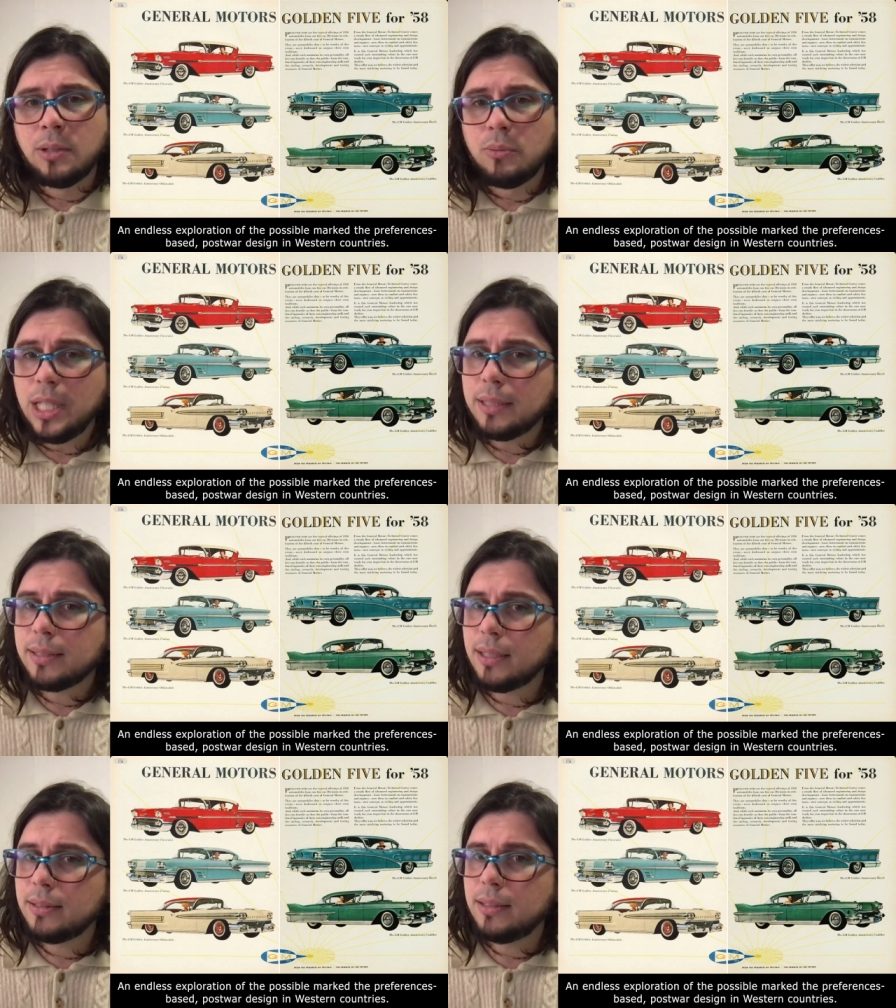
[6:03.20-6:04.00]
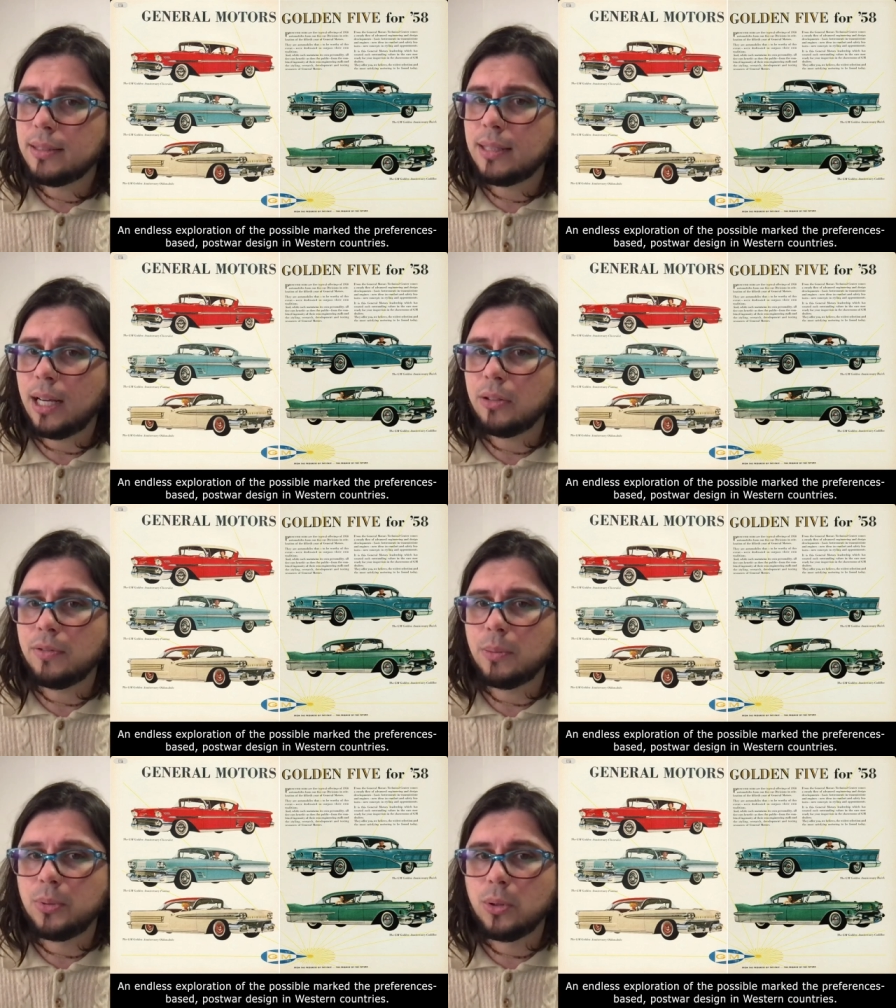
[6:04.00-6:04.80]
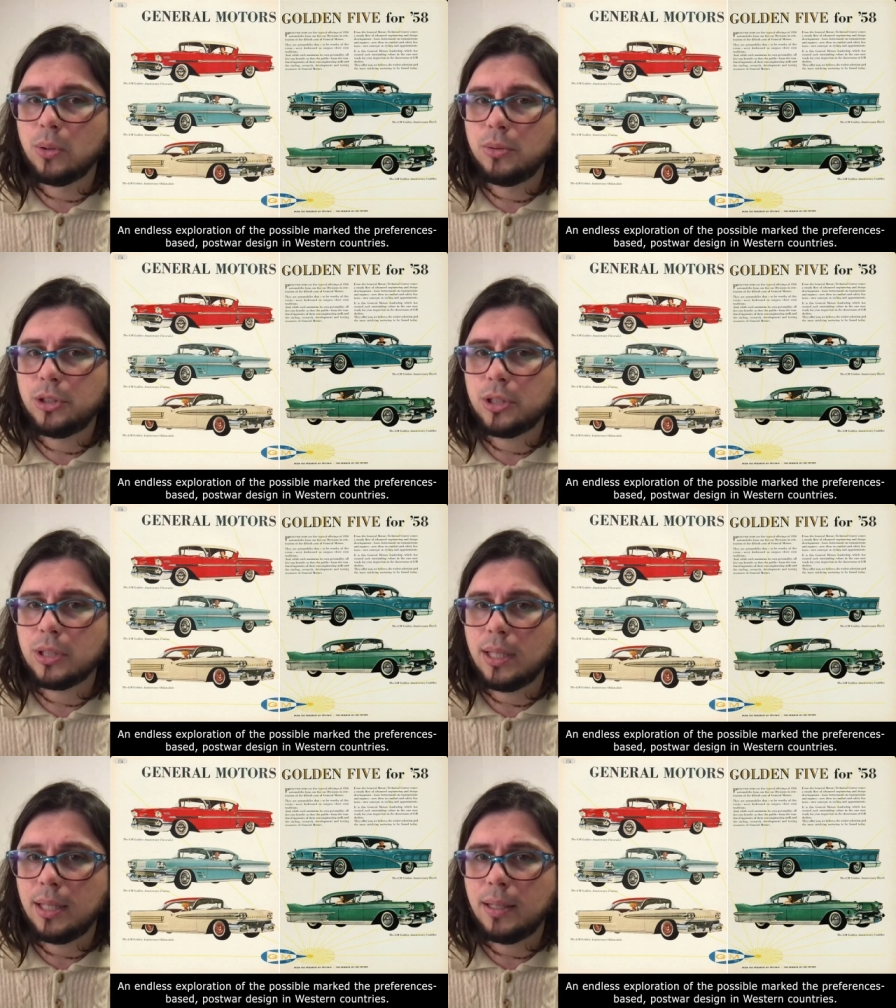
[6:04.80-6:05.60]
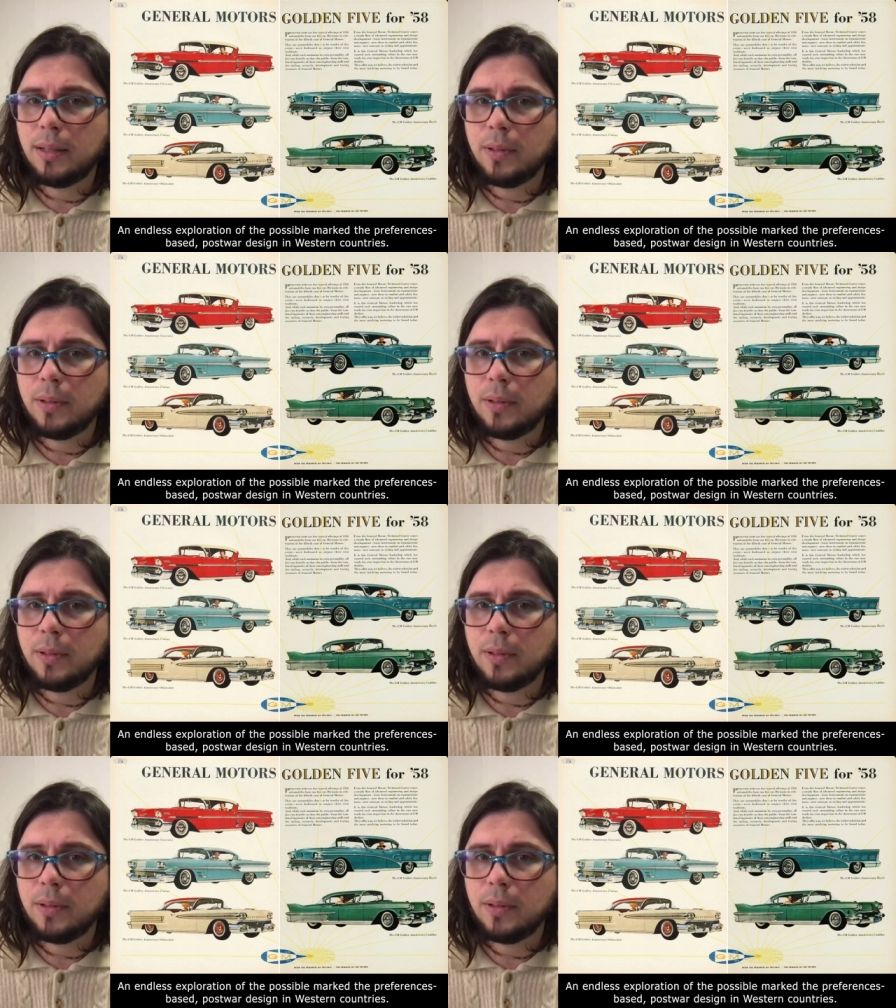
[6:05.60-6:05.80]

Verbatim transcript: really turned this kind of approach uh,